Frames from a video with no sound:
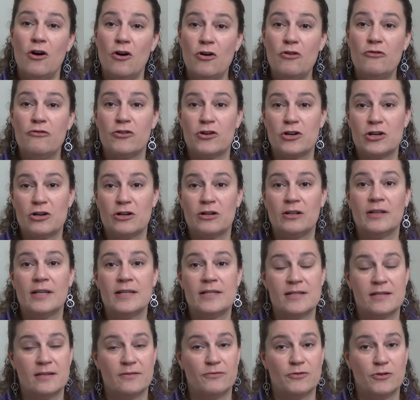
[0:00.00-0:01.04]
over your
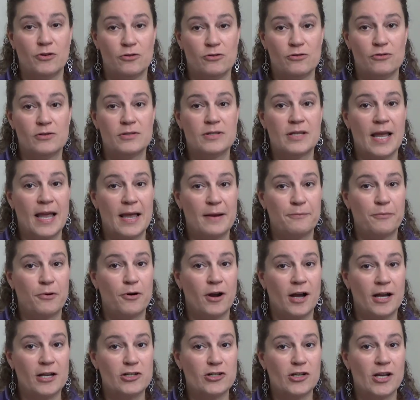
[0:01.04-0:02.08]
list of goals and
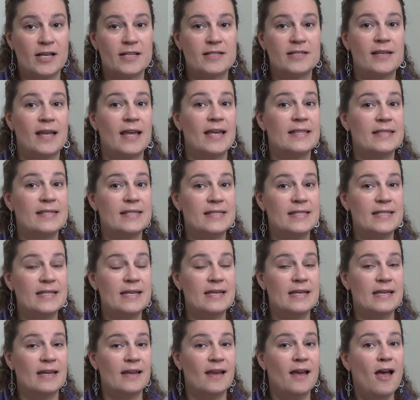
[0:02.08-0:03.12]
projects and
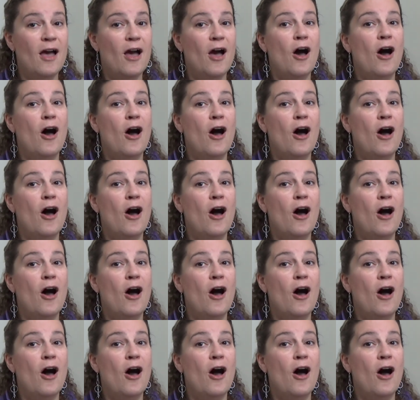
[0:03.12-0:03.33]
see,